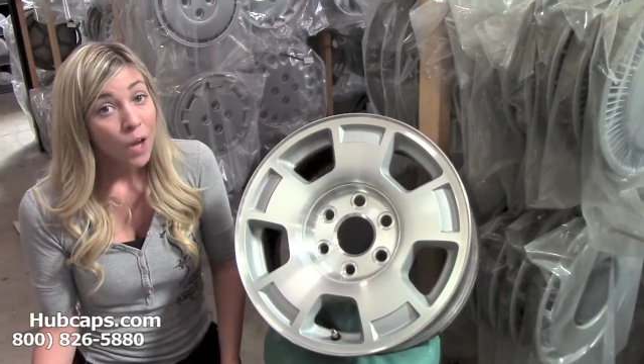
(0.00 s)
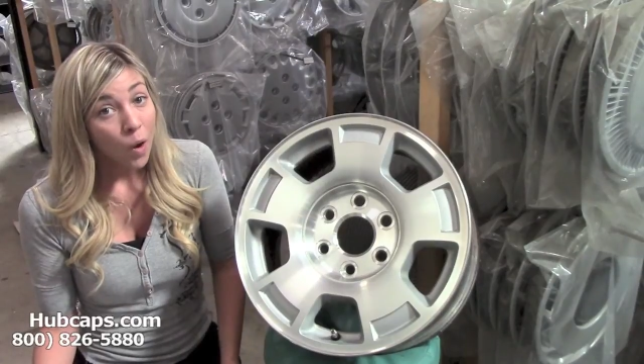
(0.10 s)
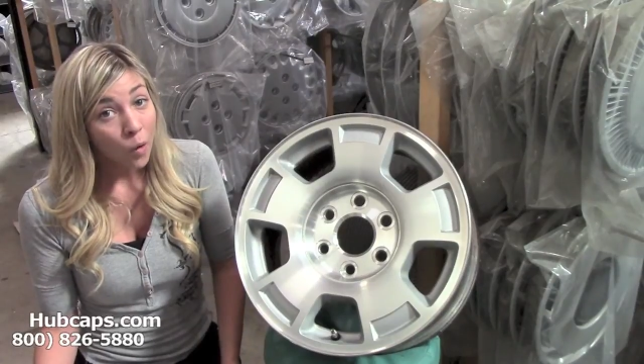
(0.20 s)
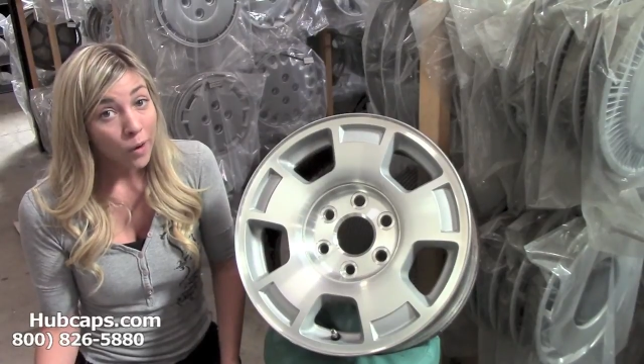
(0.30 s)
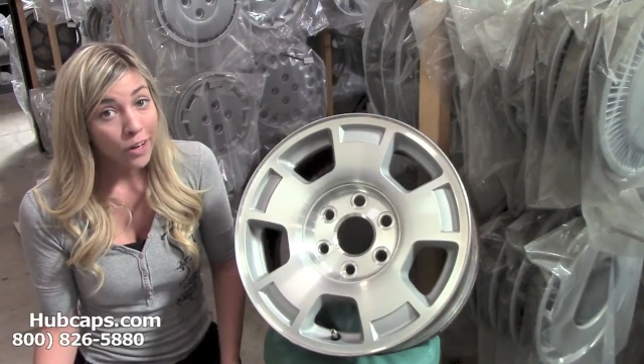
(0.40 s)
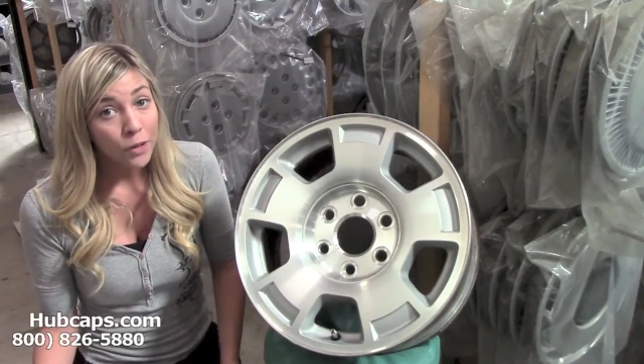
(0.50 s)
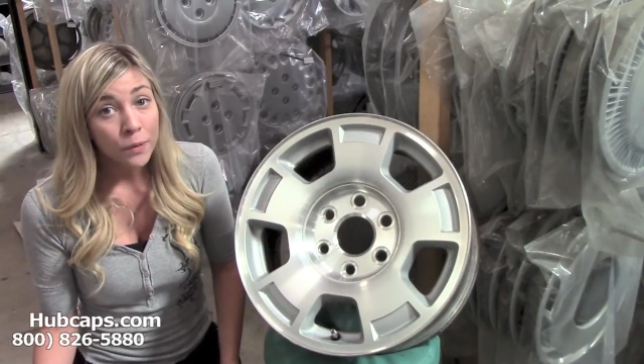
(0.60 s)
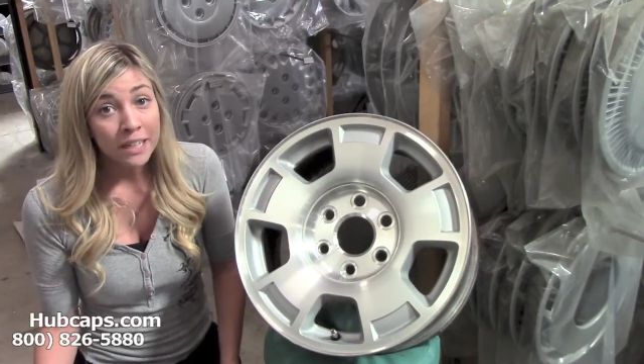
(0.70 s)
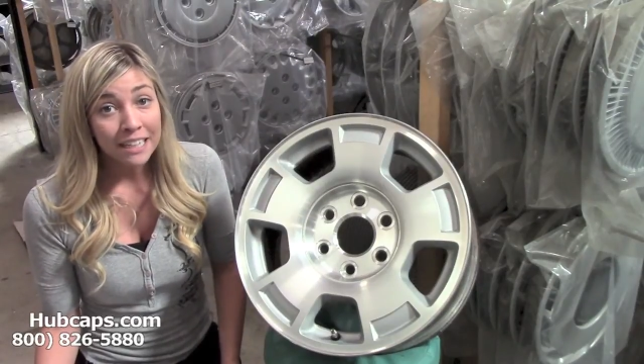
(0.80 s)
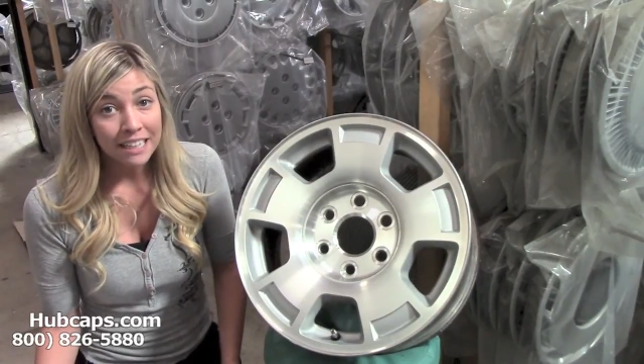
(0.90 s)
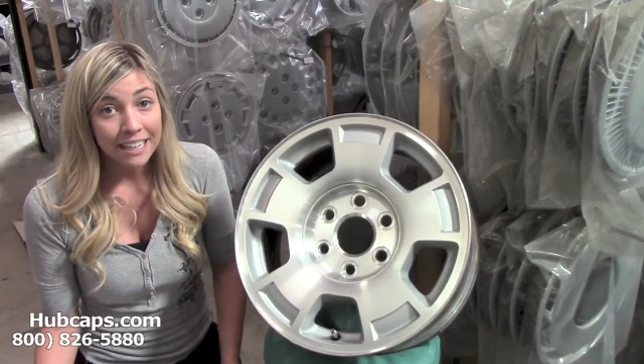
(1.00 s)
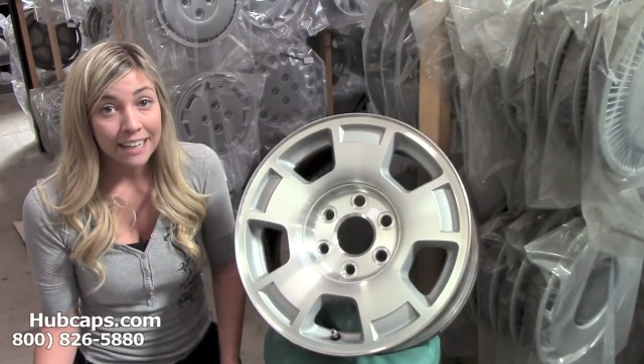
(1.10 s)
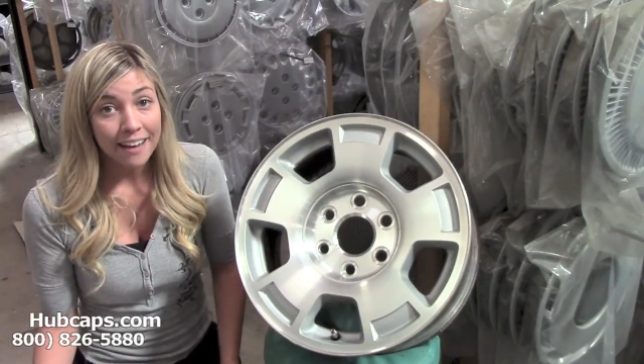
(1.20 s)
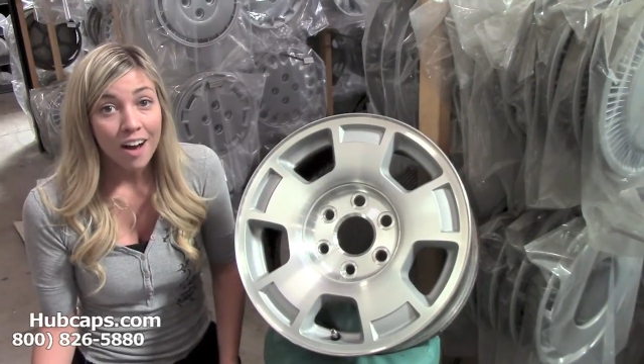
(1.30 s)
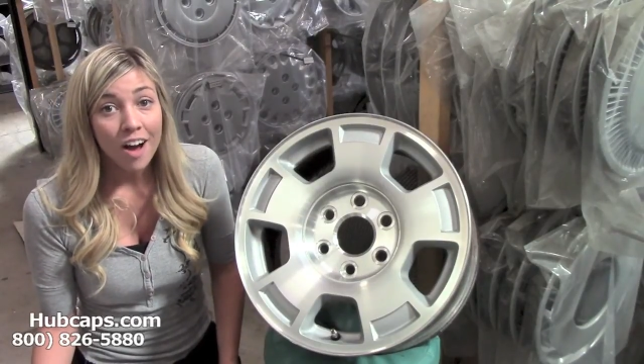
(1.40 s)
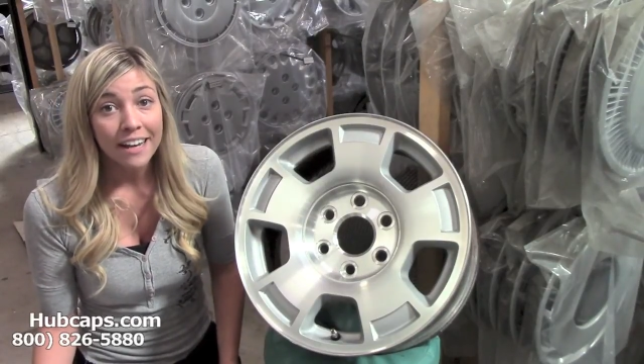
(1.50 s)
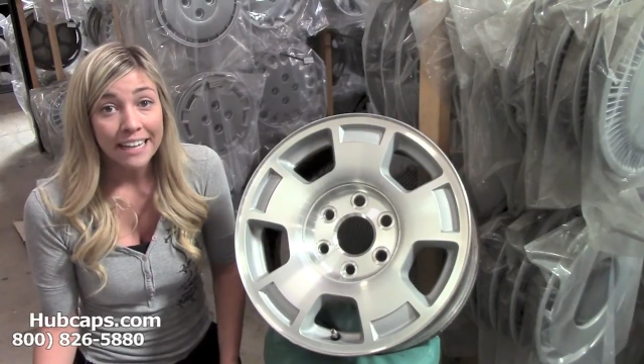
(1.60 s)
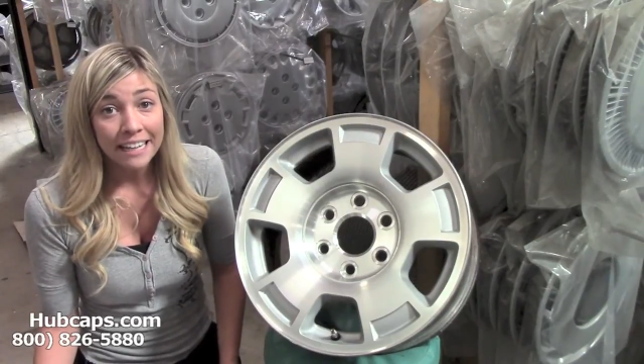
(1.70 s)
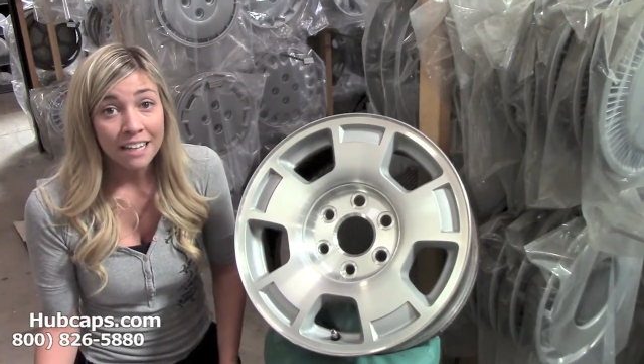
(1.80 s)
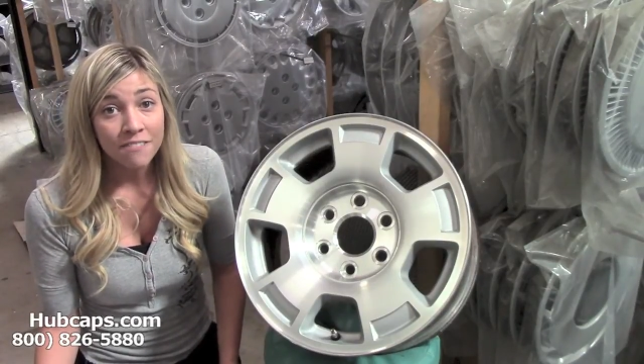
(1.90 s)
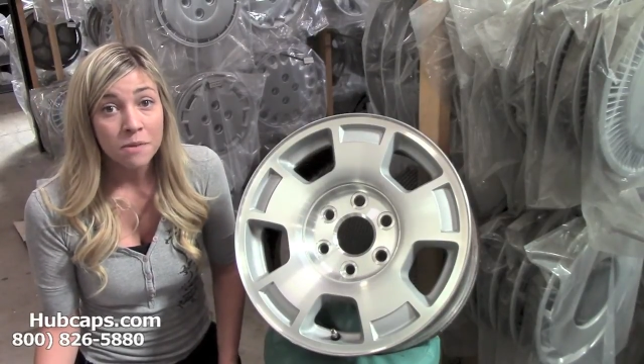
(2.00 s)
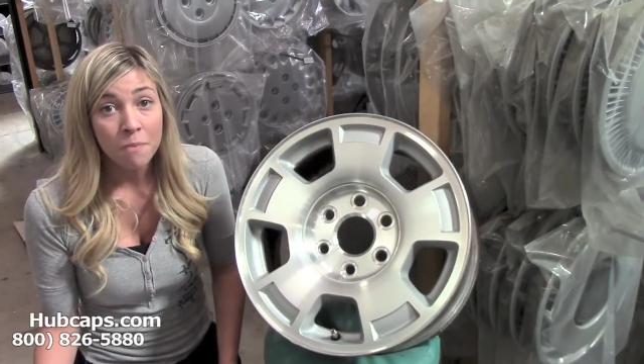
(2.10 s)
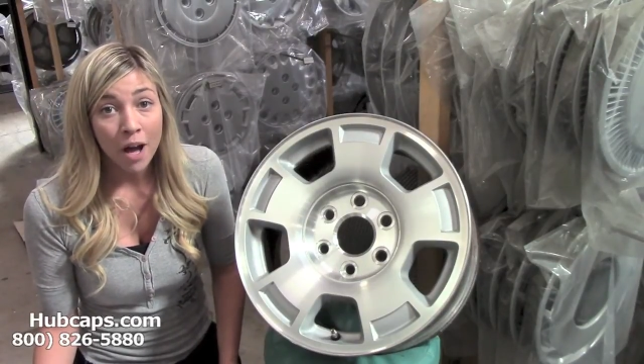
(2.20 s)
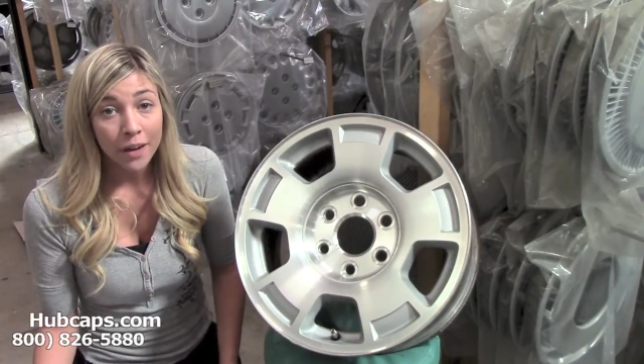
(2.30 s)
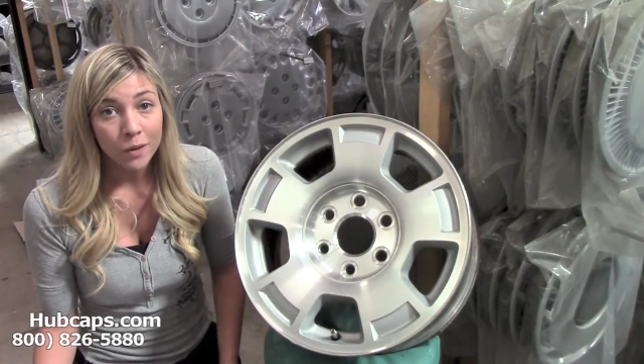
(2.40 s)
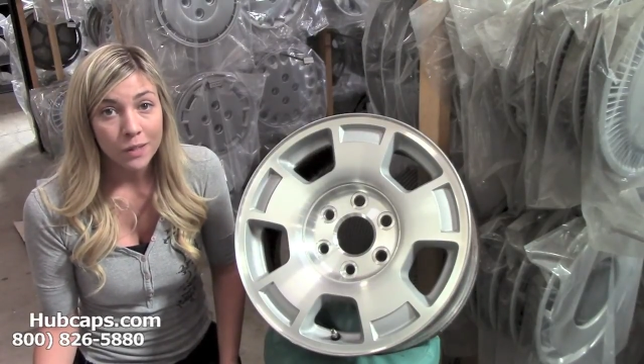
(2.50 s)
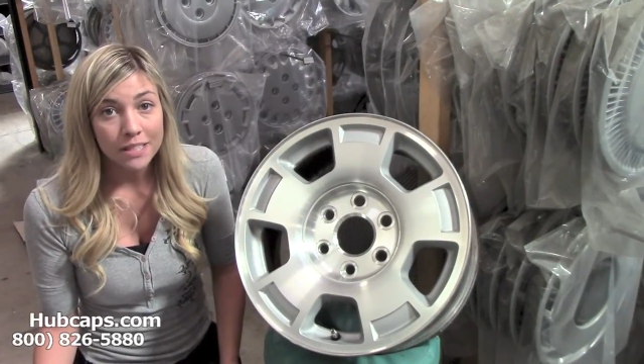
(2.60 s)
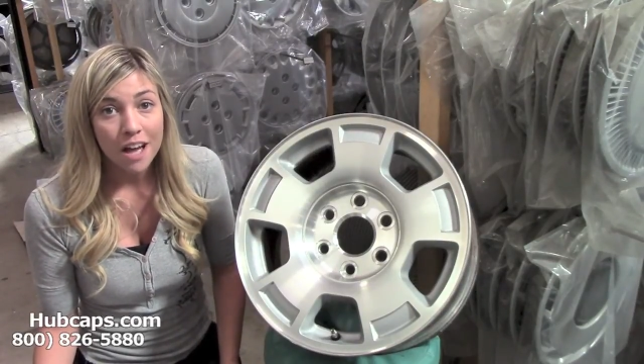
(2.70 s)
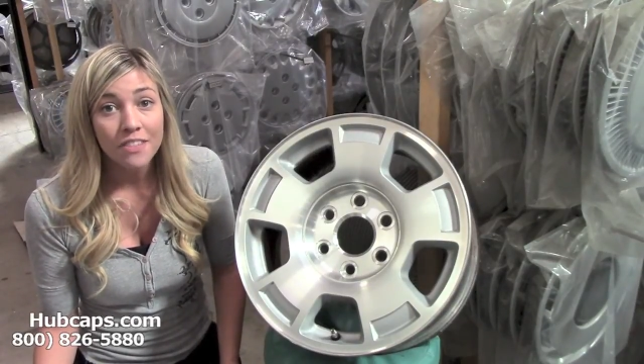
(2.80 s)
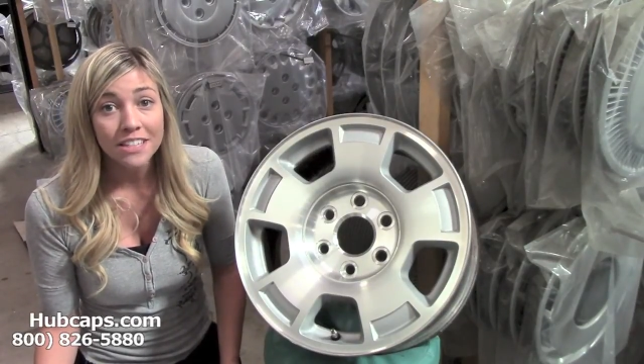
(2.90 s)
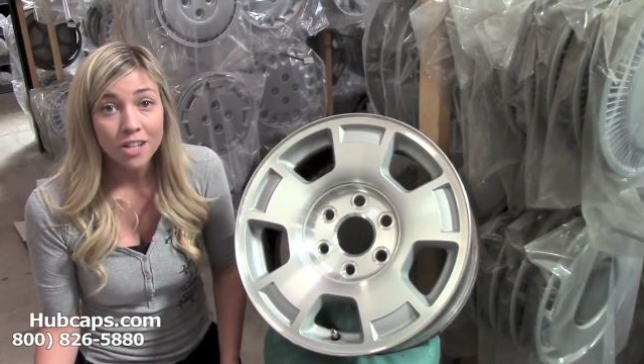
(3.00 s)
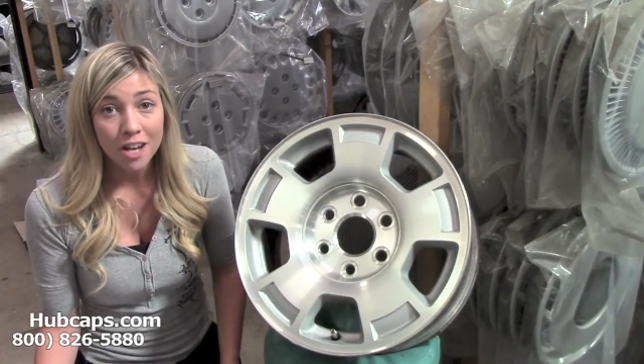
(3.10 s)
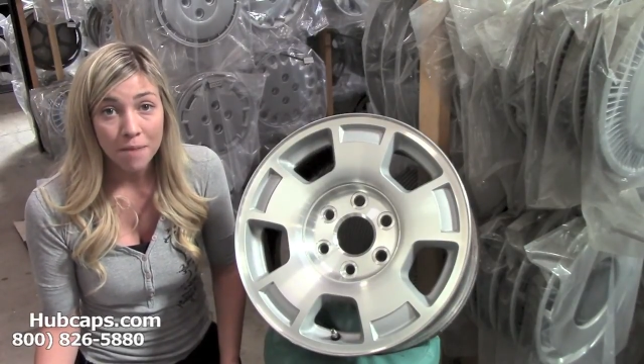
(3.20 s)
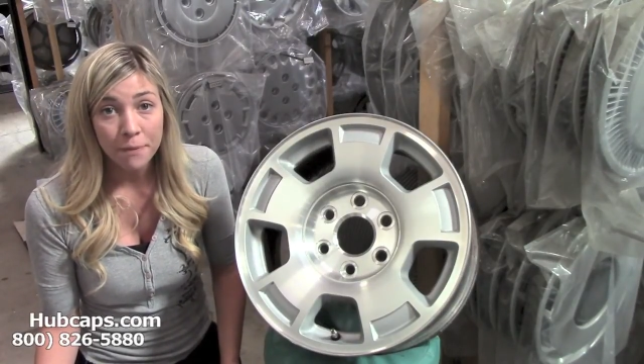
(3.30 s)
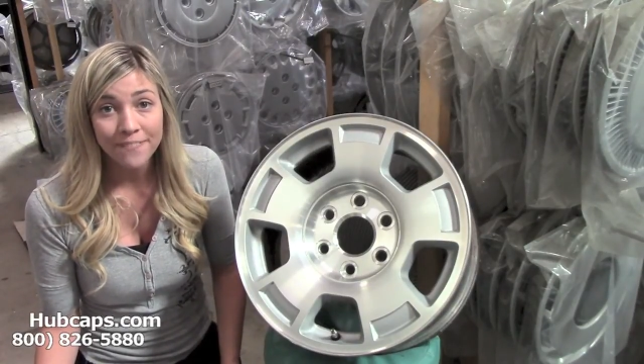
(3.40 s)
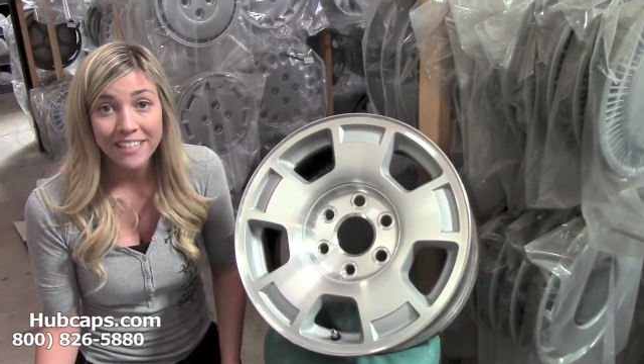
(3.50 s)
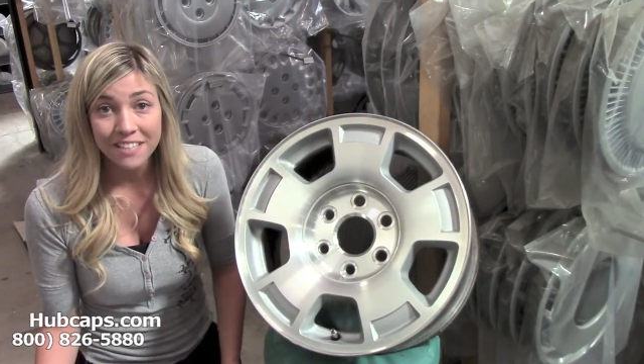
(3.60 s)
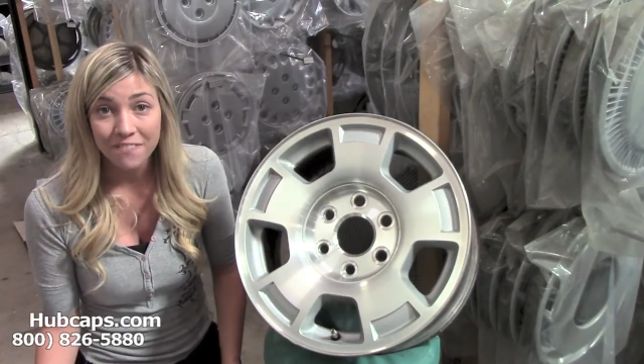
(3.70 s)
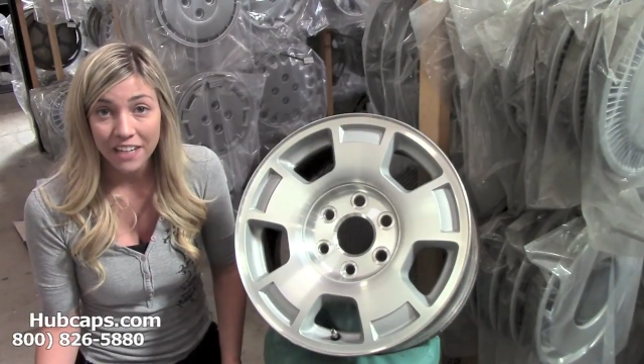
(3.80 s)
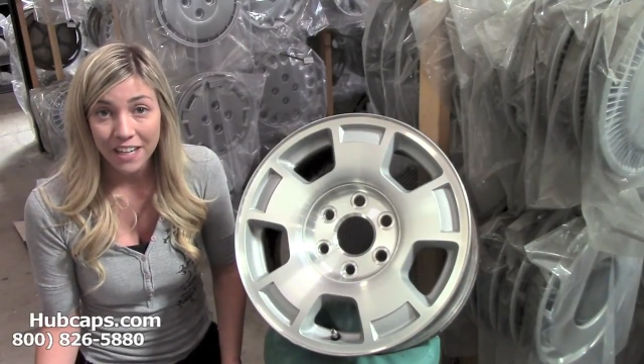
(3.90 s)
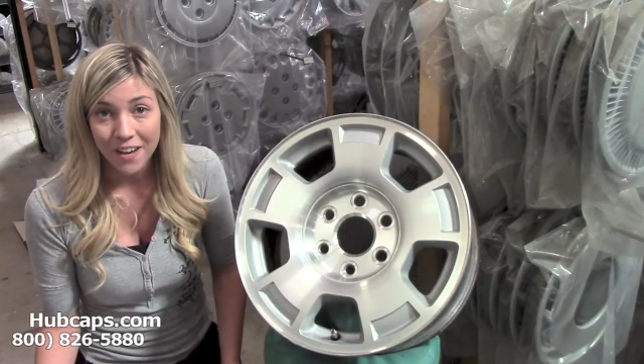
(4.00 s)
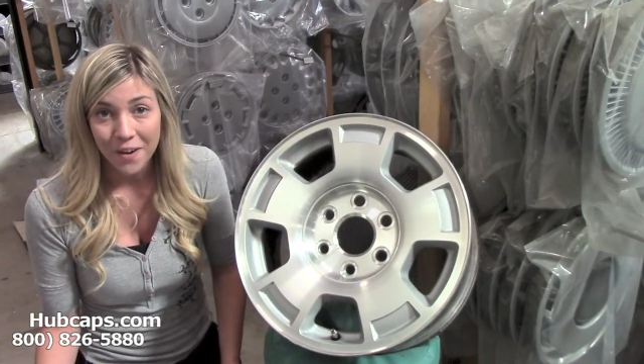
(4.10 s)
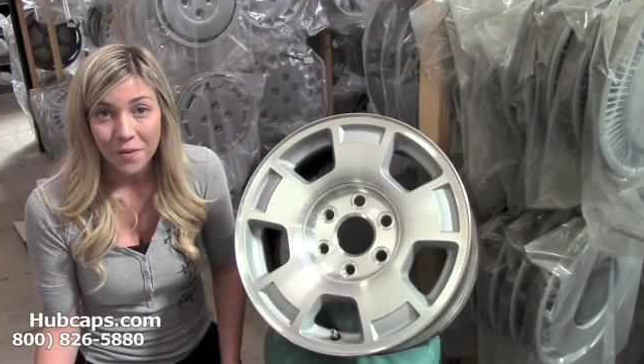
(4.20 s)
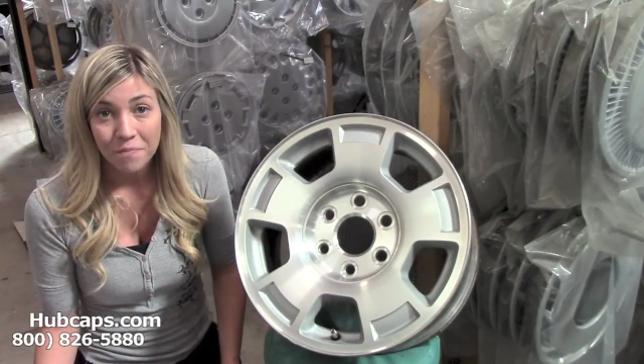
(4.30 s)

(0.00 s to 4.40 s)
Or you can click on any of the models on the top of this video